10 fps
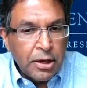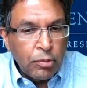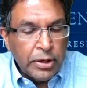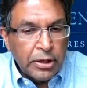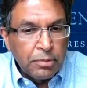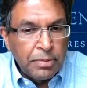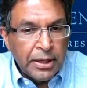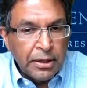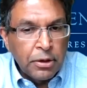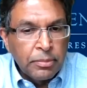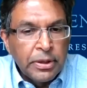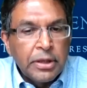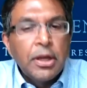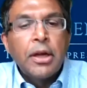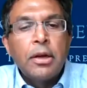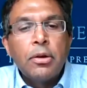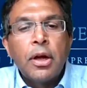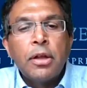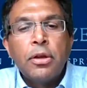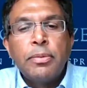we could be a little
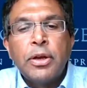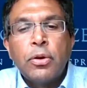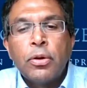bit